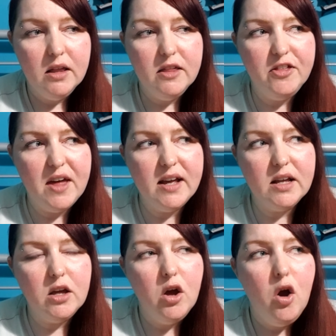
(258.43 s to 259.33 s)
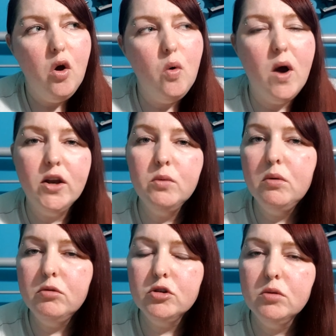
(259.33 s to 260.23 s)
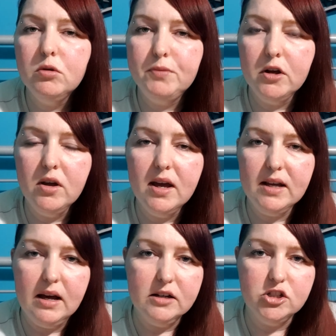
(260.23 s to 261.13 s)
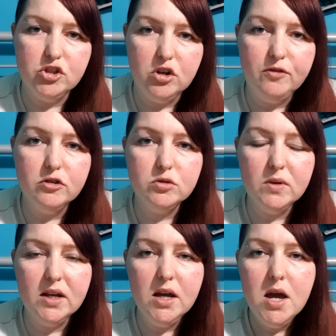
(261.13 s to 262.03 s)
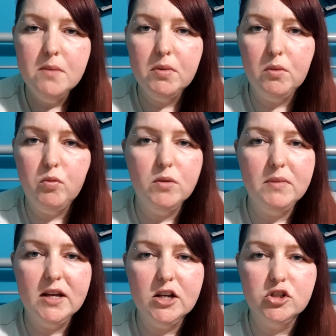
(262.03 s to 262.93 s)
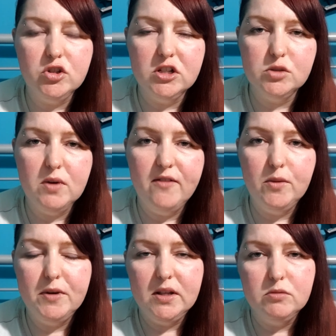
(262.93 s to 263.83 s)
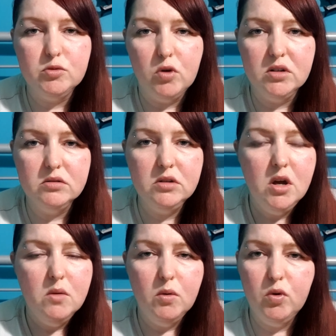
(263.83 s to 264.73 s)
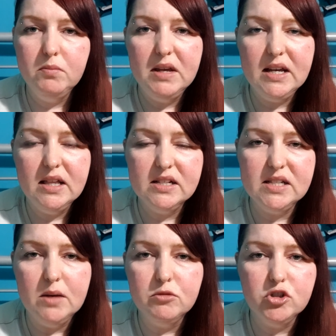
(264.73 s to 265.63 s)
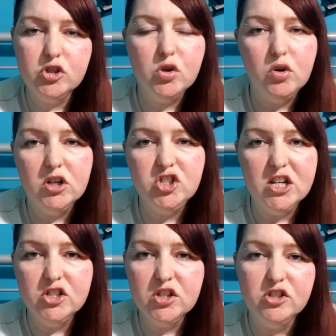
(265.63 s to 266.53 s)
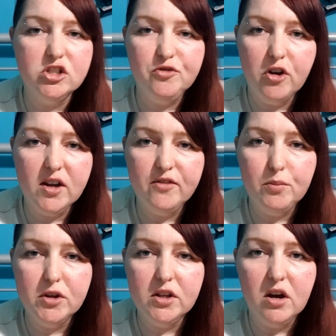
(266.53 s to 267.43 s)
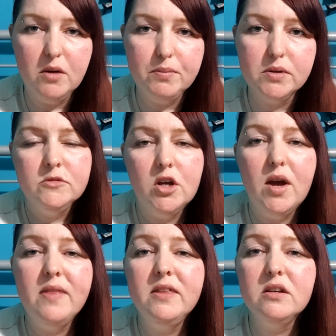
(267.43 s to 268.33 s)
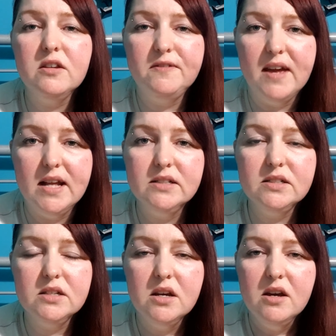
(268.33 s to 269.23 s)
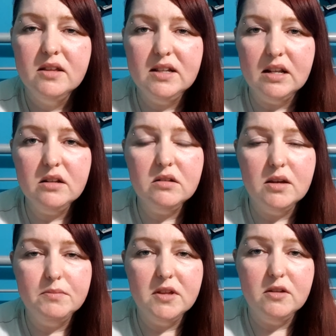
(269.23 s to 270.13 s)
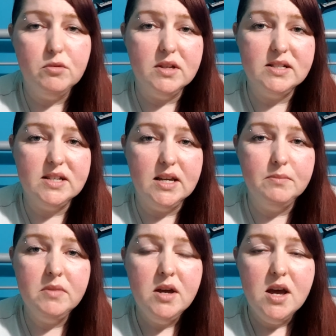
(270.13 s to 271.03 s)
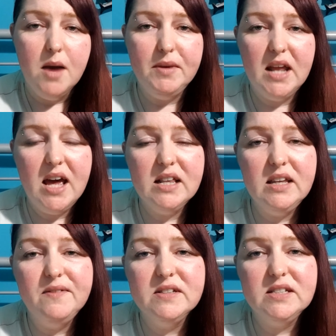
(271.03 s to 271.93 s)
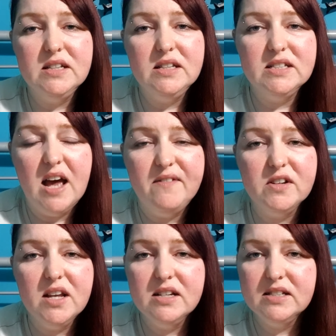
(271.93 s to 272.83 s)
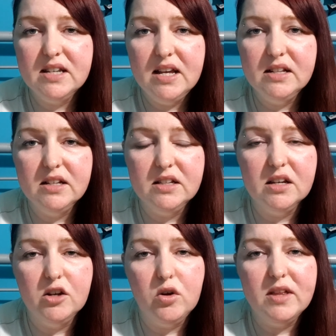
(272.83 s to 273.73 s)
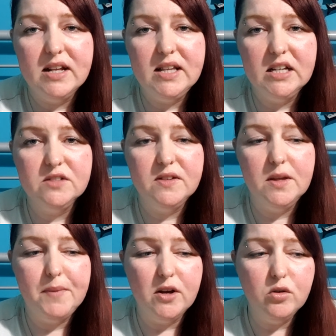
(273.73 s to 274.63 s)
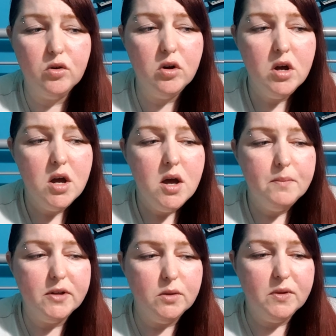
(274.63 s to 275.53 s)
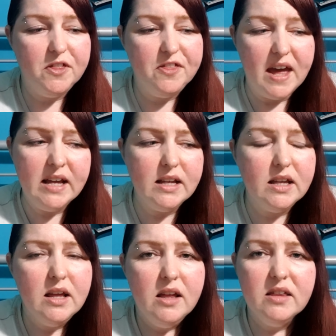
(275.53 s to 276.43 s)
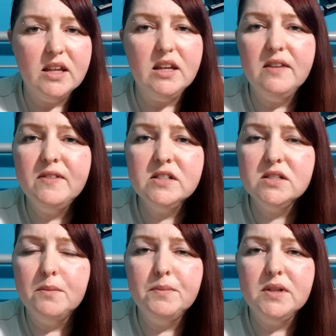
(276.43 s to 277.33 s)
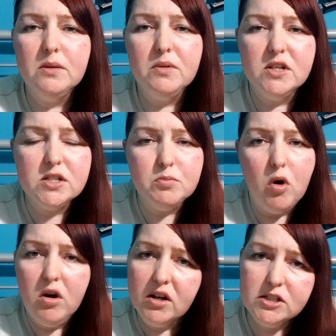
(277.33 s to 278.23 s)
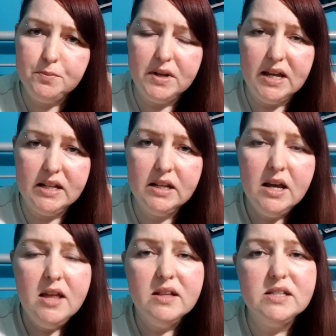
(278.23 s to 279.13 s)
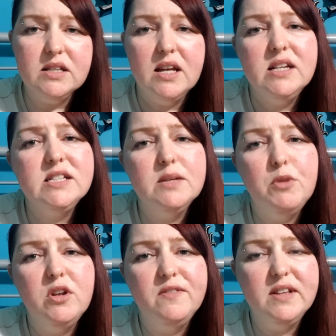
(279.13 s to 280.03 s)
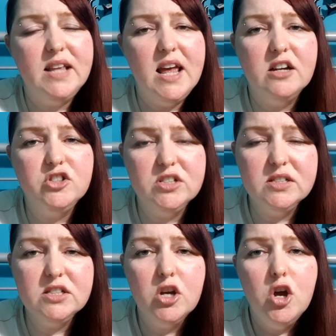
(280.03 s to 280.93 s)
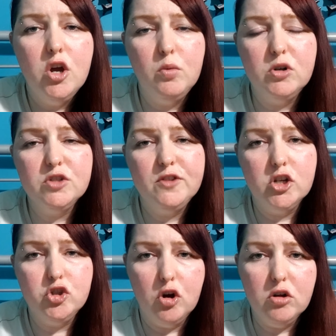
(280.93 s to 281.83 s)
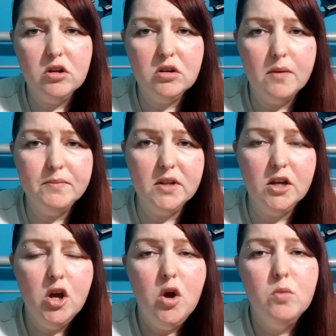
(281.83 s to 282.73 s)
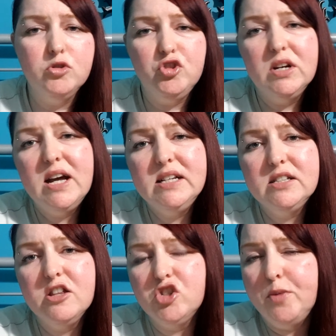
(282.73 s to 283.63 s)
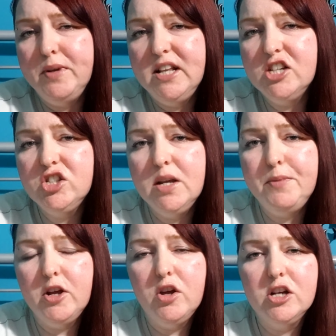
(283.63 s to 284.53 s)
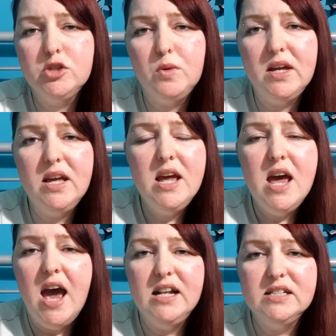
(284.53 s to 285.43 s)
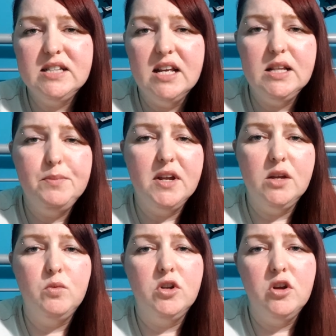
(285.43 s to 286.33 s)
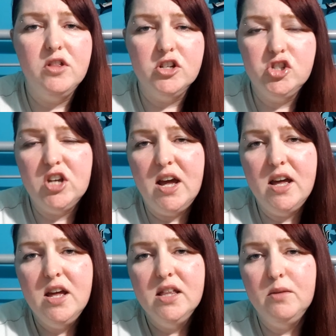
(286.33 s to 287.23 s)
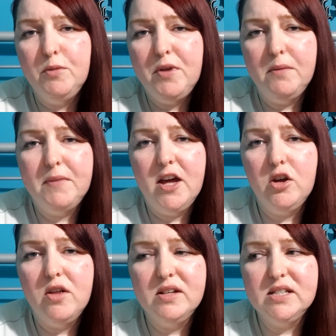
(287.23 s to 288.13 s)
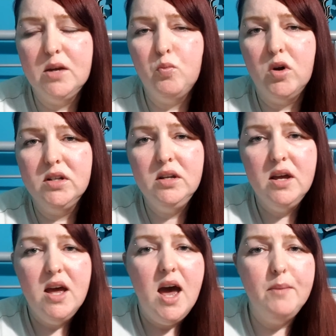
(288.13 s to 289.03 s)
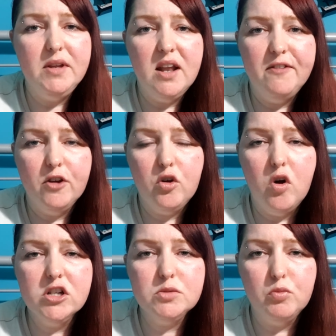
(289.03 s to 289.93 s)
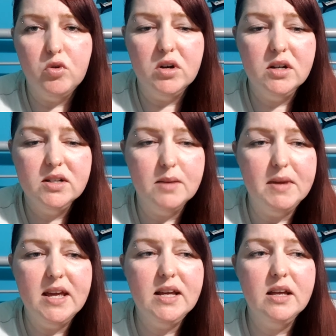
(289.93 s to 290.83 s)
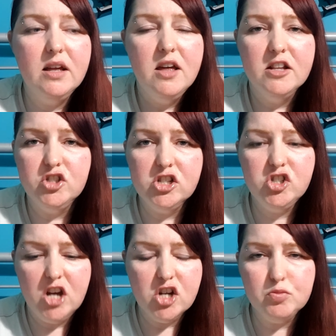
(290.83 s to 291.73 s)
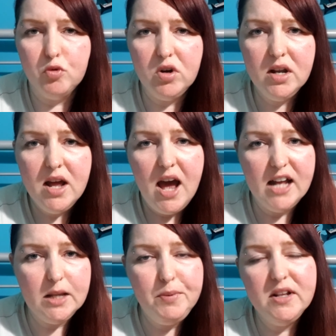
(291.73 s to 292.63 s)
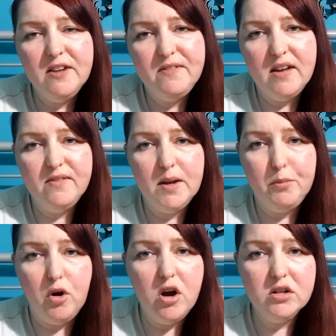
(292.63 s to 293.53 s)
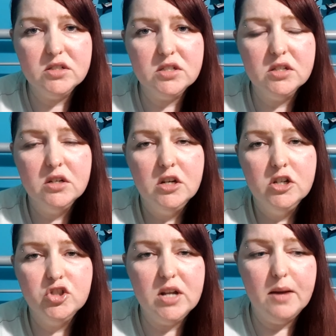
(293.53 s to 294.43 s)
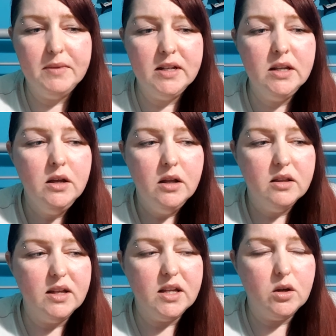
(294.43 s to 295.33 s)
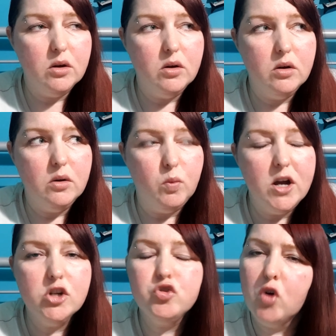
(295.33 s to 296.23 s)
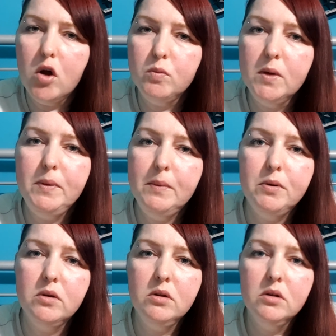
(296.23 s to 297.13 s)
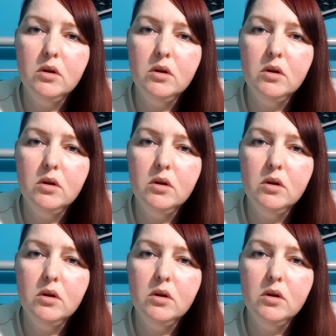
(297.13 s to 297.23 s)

They think, oh, I know what we'll do. We'll bring out a Galaxy Truffle sweetie, but we won't make it as good as what everybody was wanting. We won't make it the same. We'll just totally change it and just fuck everybody up. Now, in their defence, they didn't claim that they were the same. I mean, I hadn't even seen these advertised or anything until I got that text for the bingo. But you would think that even somebody with the smallest brain, the slightest amount of intelligence, who works for a chocolate company, would realise that there's a petition to bring out a sweetie, and instead of bringing one out that's shit, they would bring back out the same one. I mean, if it costs more to make it, then just charge more. I'd have paid a fiver a box. Do you know what I mean? Like, what is wrong with people?